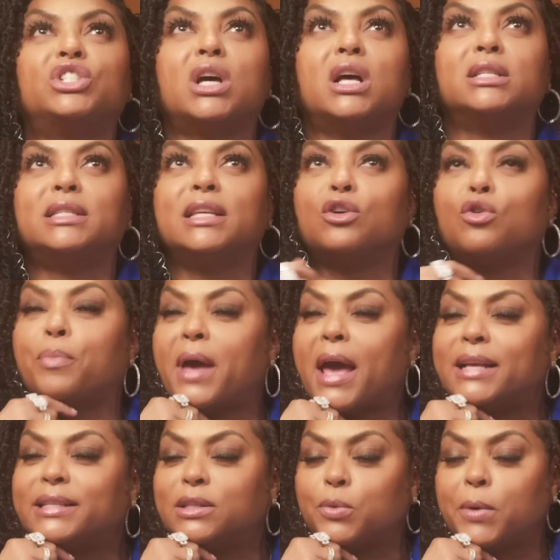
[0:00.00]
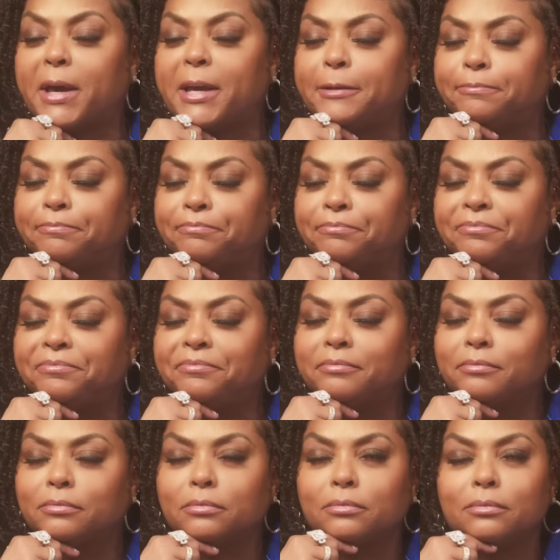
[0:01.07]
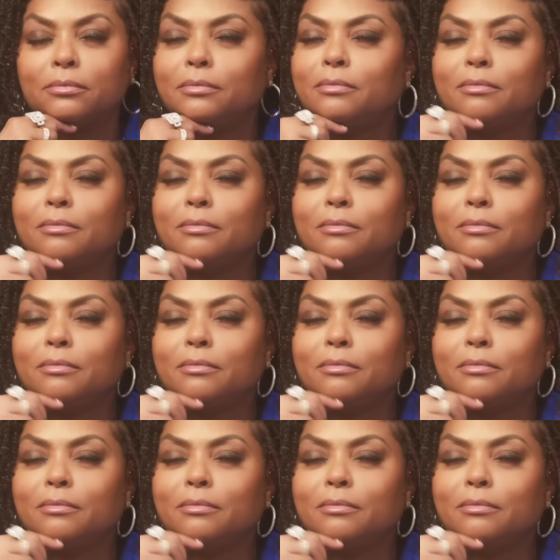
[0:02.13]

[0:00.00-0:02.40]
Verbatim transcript: John Singleton passed away. Mm.